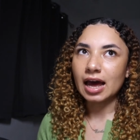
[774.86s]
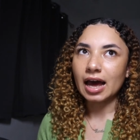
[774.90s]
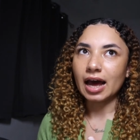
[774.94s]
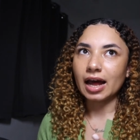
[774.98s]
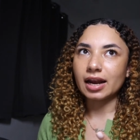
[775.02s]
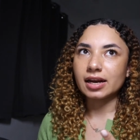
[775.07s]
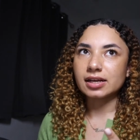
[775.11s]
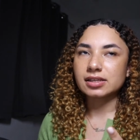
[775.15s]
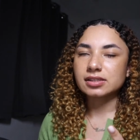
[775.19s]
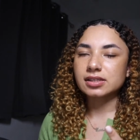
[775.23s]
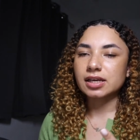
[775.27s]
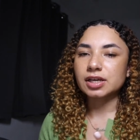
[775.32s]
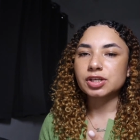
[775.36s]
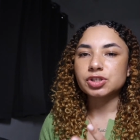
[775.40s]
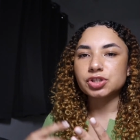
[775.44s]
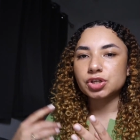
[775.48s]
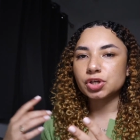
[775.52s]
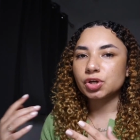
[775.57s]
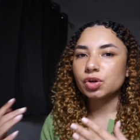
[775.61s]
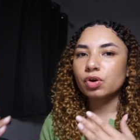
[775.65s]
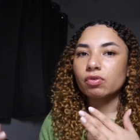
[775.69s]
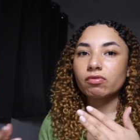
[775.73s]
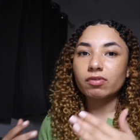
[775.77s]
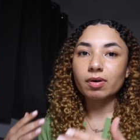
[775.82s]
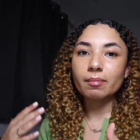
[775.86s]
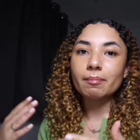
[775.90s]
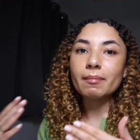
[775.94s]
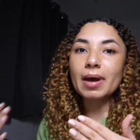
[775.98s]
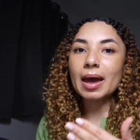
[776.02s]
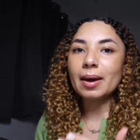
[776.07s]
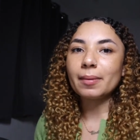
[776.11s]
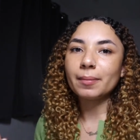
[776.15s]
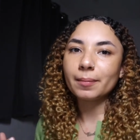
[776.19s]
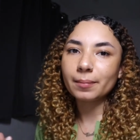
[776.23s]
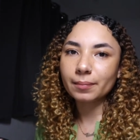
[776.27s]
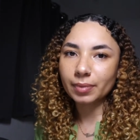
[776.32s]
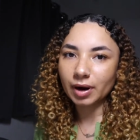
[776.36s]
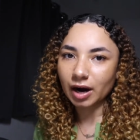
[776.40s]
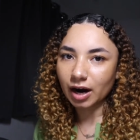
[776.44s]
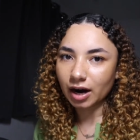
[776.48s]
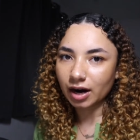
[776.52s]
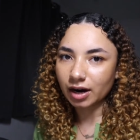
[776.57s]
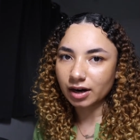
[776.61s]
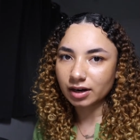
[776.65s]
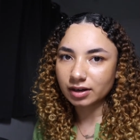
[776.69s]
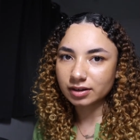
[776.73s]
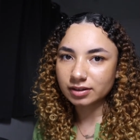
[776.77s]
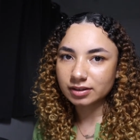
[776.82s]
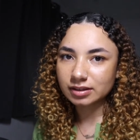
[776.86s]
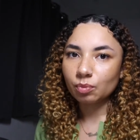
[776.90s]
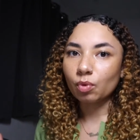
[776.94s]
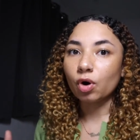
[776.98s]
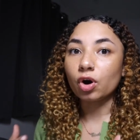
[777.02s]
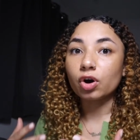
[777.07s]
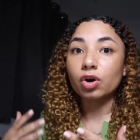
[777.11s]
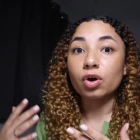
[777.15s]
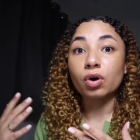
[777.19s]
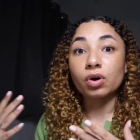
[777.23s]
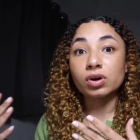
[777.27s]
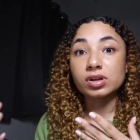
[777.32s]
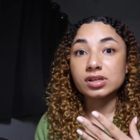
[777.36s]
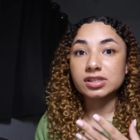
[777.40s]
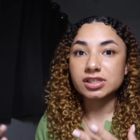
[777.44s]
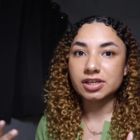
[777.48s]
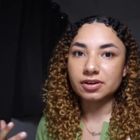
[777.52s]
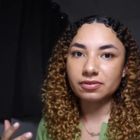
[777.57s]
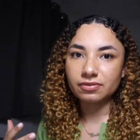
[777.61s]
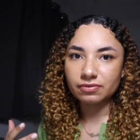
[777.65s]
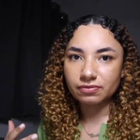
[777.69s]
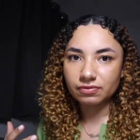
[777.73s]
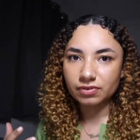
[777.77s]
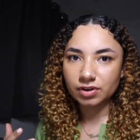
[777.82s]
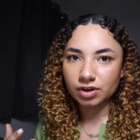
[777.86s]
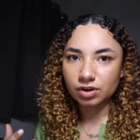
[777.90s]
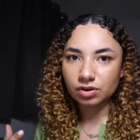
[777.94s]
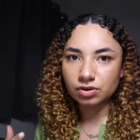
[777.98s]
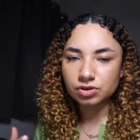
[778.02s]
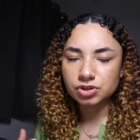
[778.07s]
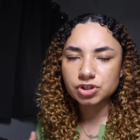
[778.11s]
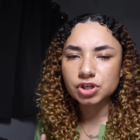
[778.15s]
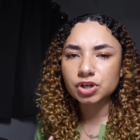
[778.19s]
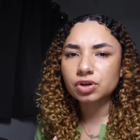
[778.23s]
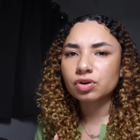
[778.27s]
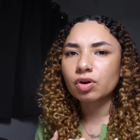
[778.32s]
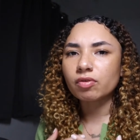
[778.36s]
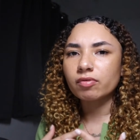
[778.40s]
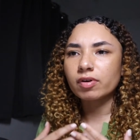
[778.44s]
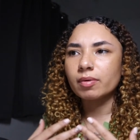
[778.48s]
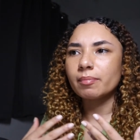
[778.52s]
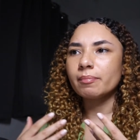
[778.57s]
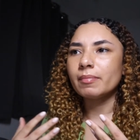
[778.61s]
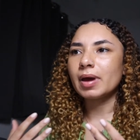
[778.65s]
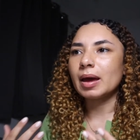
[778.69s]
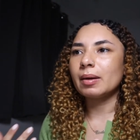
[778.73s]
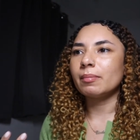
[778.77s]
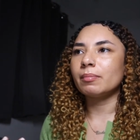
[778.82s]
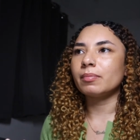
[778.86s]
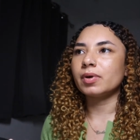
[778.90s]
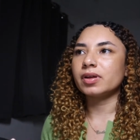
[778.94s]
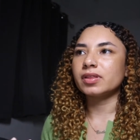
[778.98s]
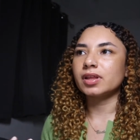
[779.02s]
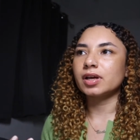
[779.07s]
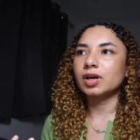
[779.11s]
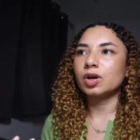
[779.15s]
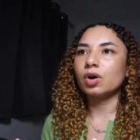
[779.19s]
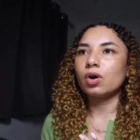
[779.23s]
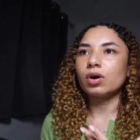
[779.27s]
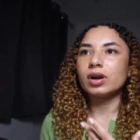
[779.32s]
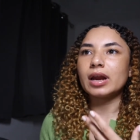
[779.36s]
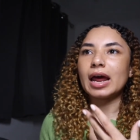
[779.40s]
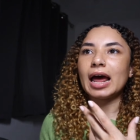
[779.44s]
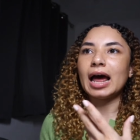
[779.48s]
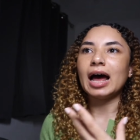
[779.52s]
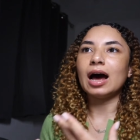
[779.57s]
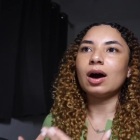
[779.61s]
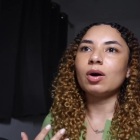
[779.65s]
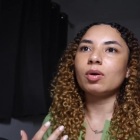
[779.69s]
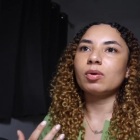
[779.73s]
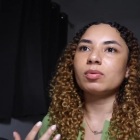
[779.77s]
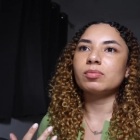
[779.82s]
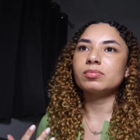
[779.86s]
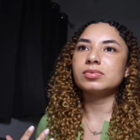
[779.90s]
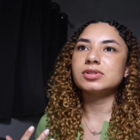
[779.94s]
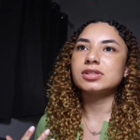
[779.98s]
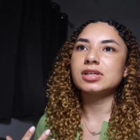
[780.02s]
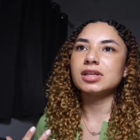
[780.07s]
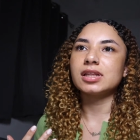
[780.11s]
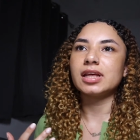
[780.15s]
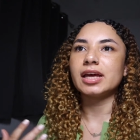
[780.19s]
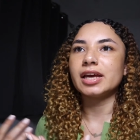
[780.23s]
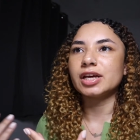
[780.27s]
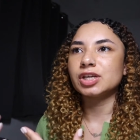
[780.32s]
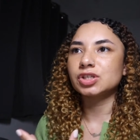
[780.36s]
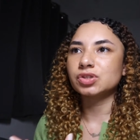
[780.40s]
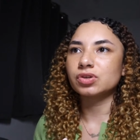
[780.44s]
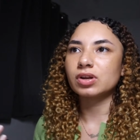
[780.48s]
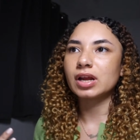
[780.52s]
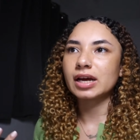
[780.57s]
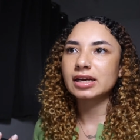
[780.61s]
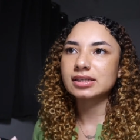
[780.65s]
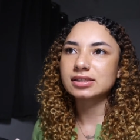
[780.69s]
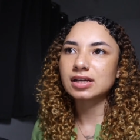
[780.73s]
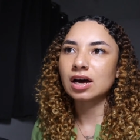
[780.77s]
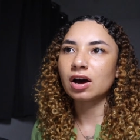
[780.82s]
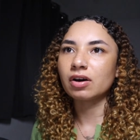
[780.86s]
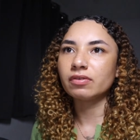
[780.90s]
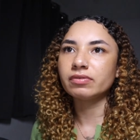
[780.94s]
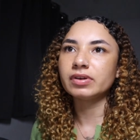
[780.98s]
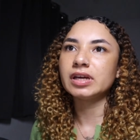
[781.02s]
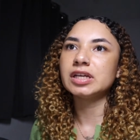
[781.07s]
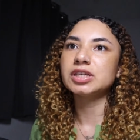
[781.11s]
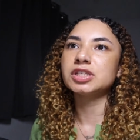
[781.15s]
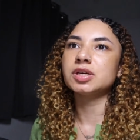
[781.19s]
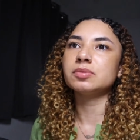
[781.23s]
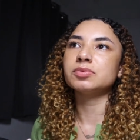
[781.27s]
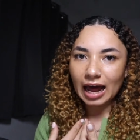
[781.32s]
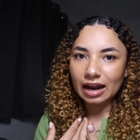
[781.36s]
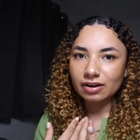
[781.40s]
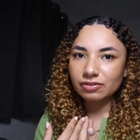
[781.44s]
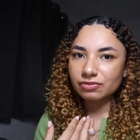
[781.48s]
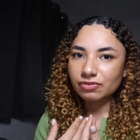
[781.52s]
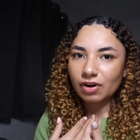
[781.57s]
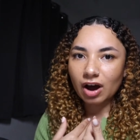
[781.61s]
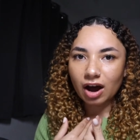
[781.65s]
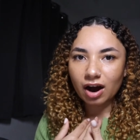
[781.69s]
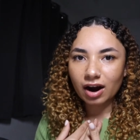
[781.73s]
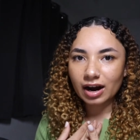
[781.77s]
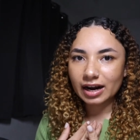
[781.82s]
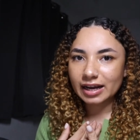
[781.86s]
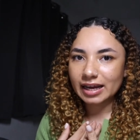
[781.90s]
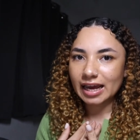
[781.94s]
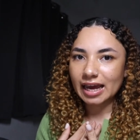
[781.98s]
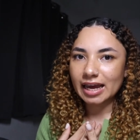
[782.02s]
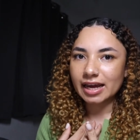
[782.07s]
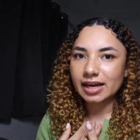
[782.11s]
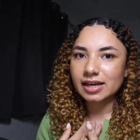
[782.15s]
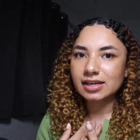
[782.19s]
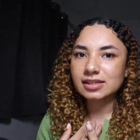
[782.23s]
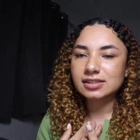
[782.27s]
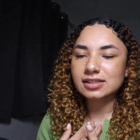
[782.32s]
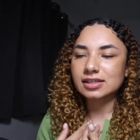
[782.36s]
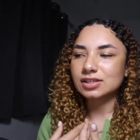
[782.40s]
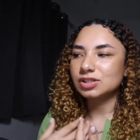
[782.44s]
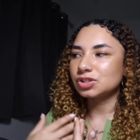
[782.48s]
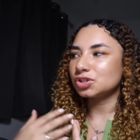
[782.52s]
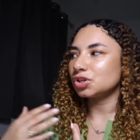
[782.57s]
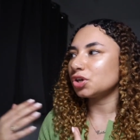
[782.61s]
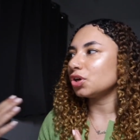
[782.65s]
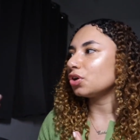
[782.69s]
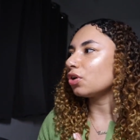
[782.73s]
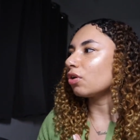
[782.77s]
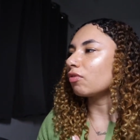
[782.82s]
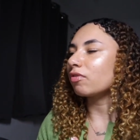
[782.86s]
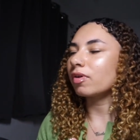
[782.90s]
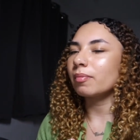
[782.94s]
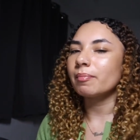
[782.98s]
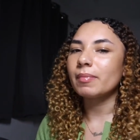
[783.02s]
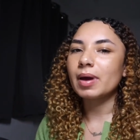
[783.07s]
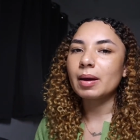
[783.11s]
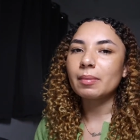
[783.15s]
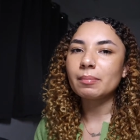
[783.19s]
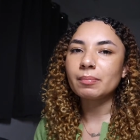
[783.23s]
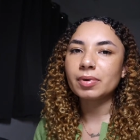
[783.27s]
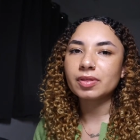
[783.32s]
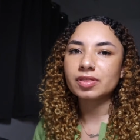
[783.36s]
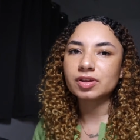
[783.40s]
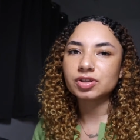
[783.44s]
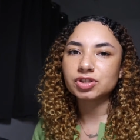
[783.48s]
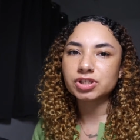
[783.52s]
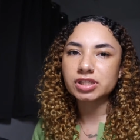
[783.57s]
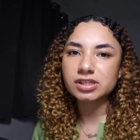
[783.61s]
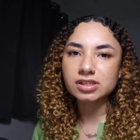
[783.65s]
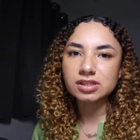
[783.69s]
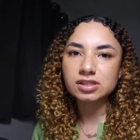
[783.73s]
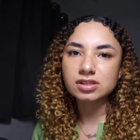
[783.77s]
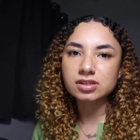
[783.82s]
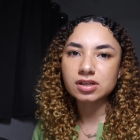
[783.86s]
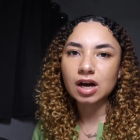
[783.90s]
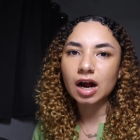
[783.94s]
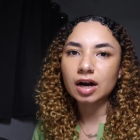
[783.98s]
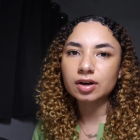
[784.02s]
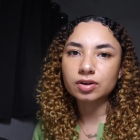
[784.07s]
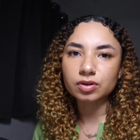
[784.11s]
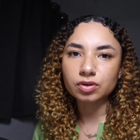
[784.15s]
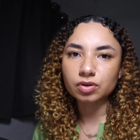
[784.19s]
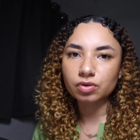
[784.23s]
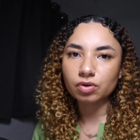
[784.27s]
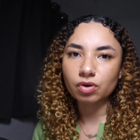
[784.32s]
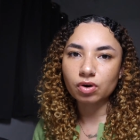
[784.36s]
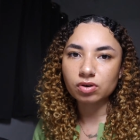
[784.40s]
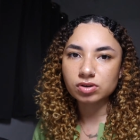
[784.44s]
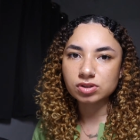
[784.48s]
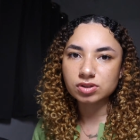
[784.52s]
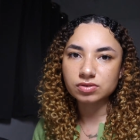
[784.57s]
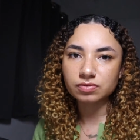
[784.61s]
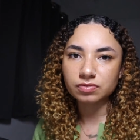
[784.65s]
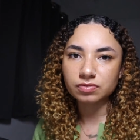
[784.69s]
and it's like do you not remember what god did for you do you not remember that god helped the israelites out of egypt and for our case is do you not remember that jesus died on the cross